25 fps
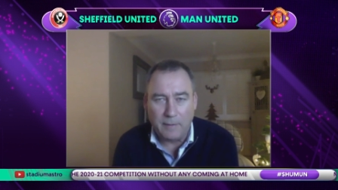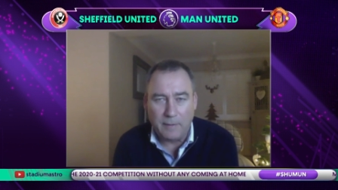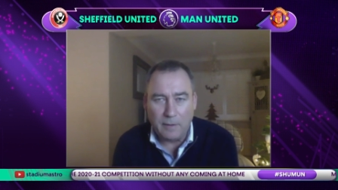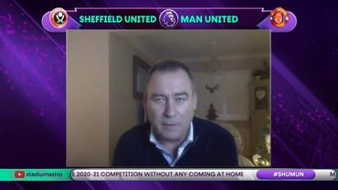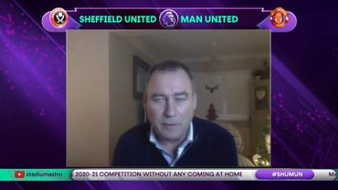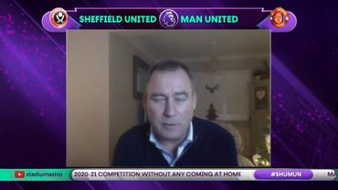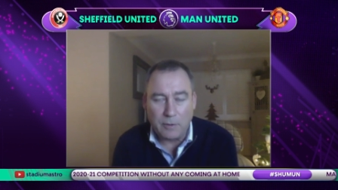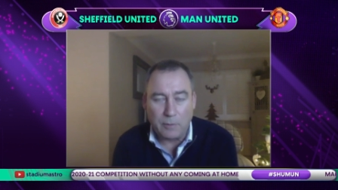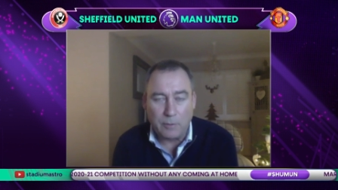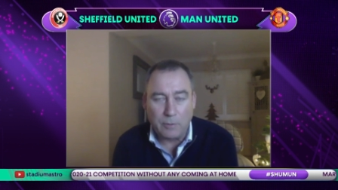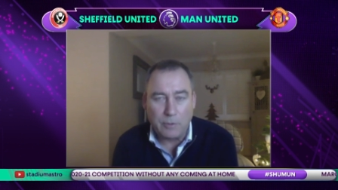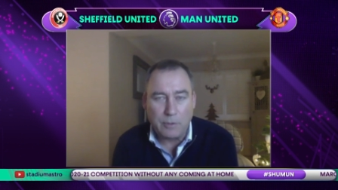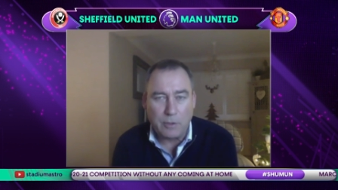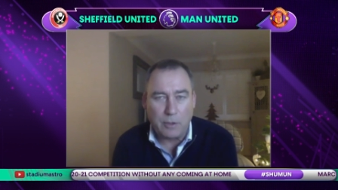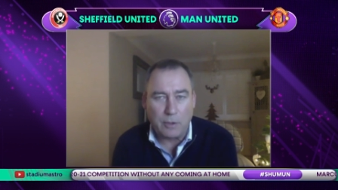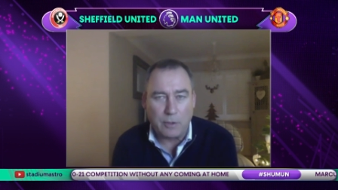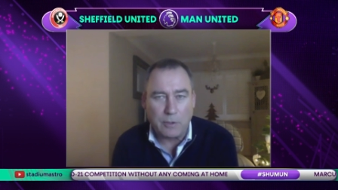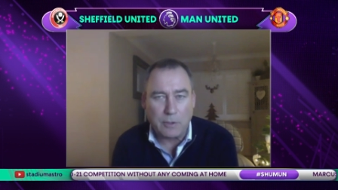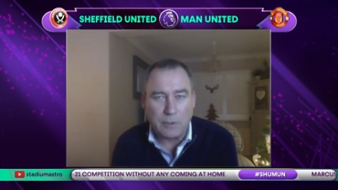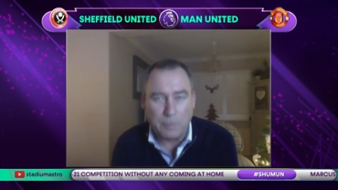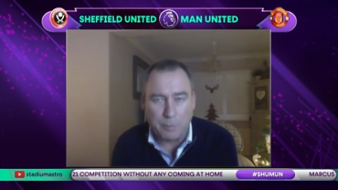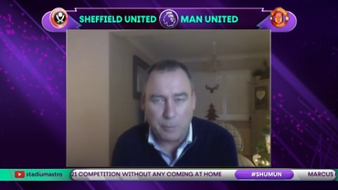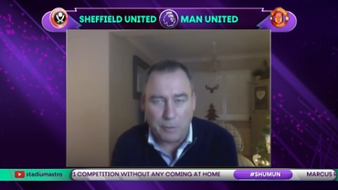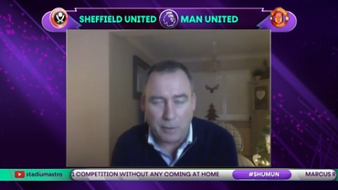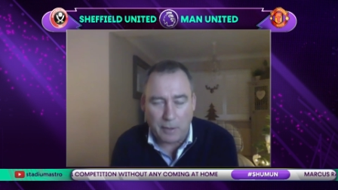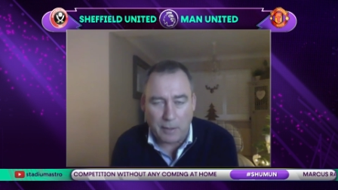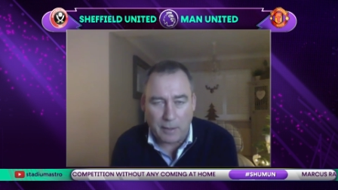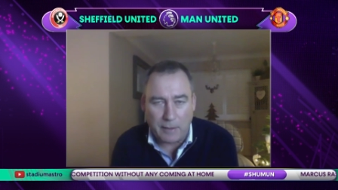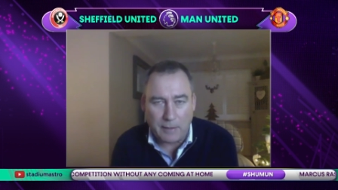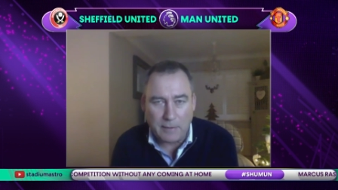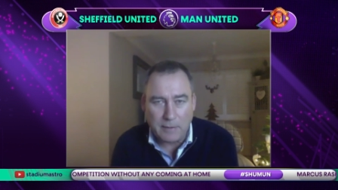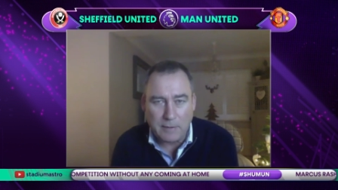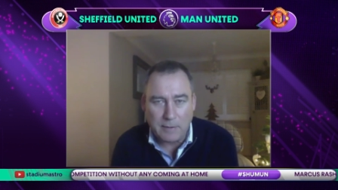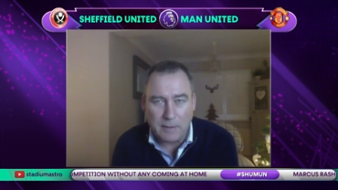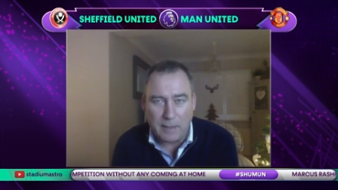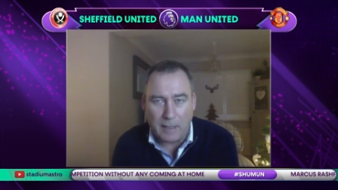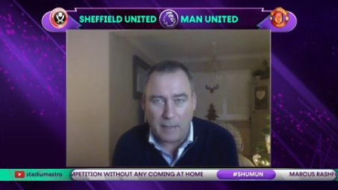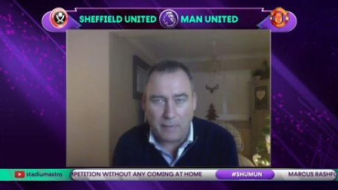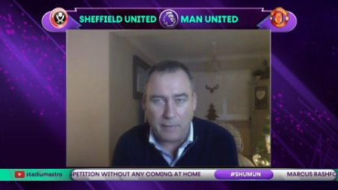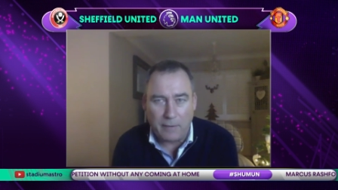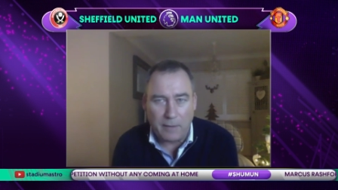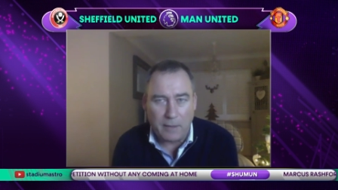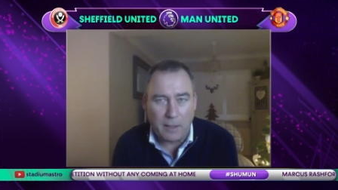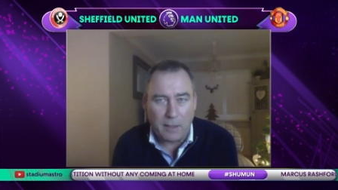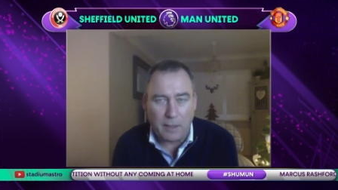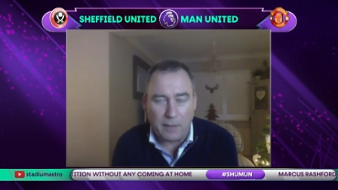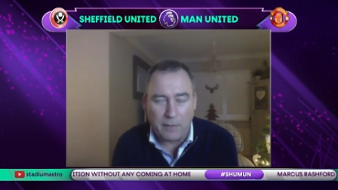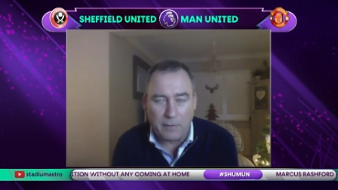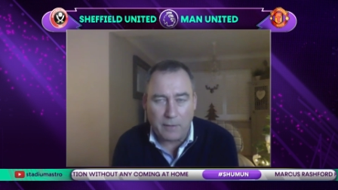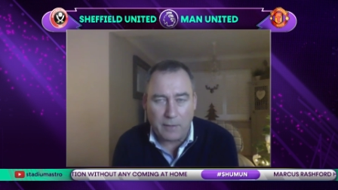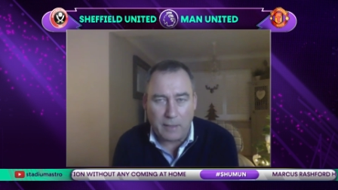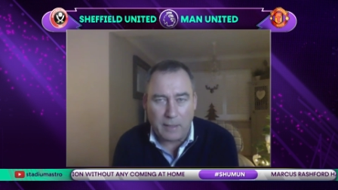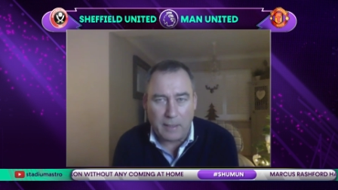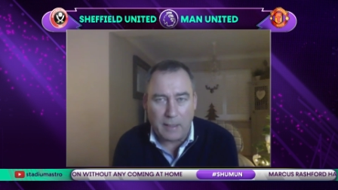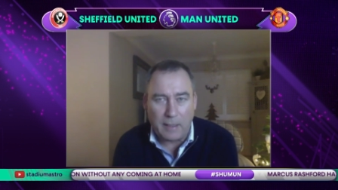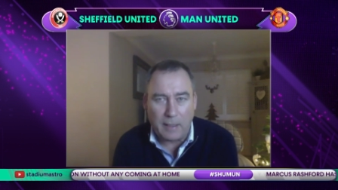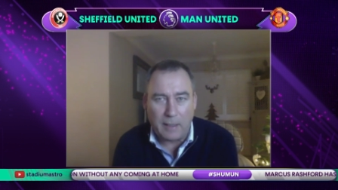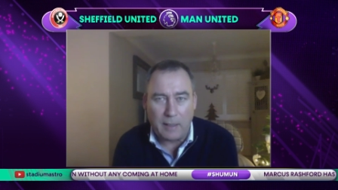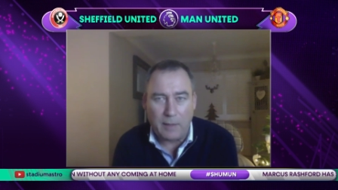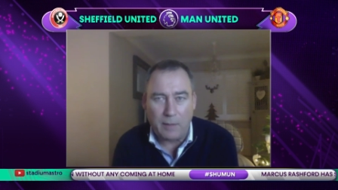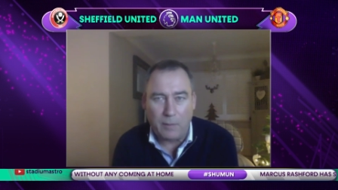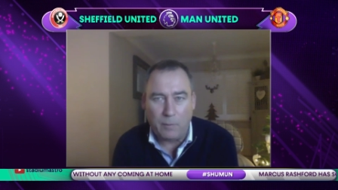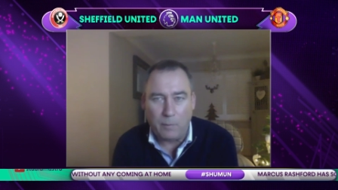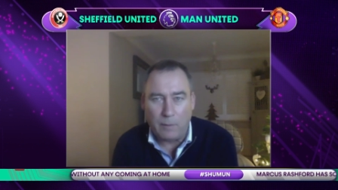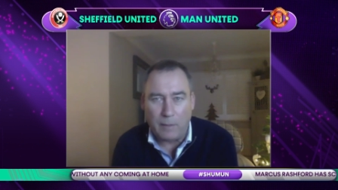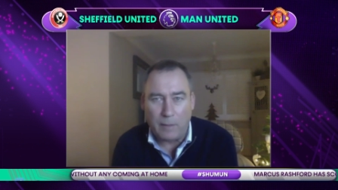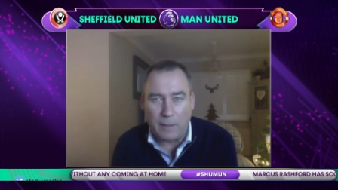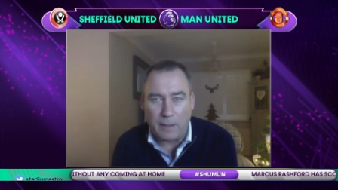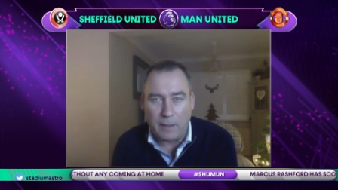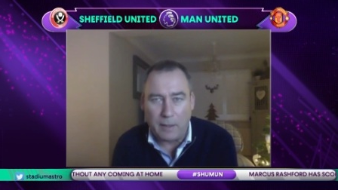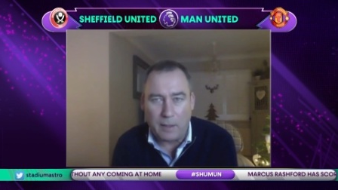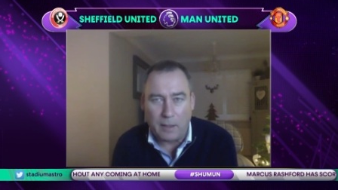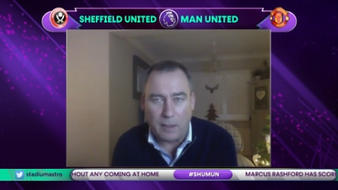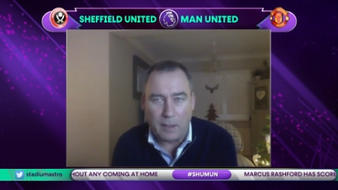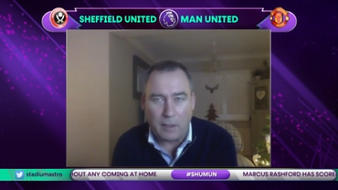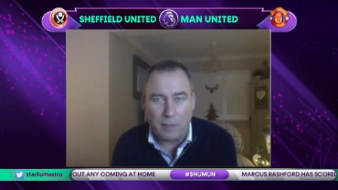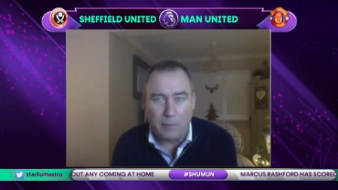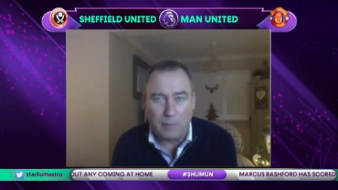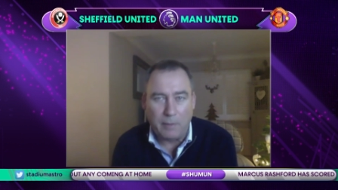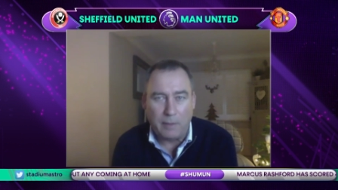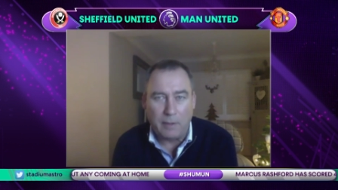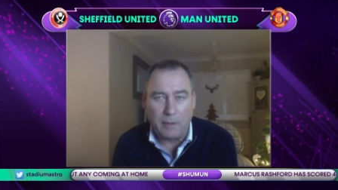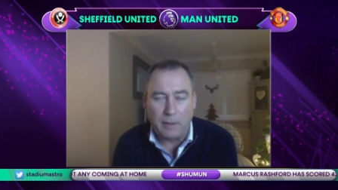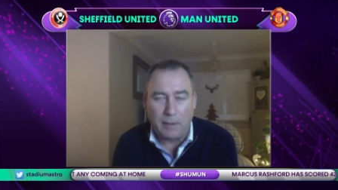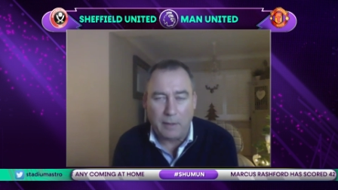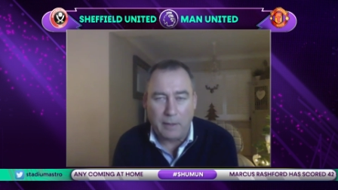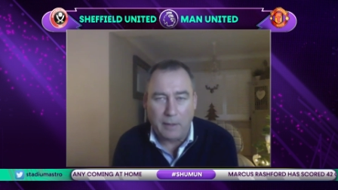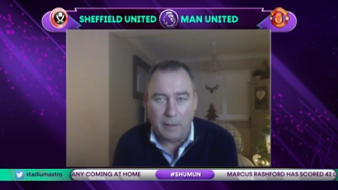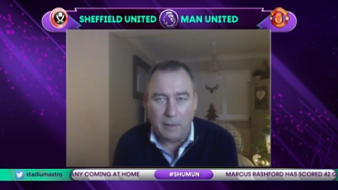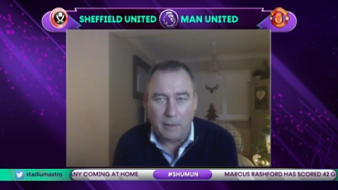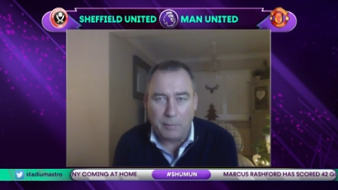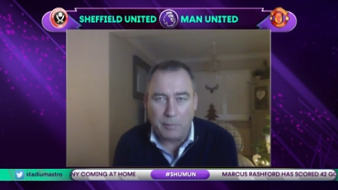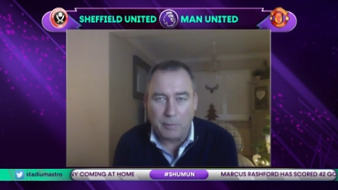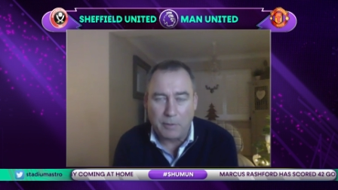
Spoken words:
So it's not a surprise that they are there where they are in the league,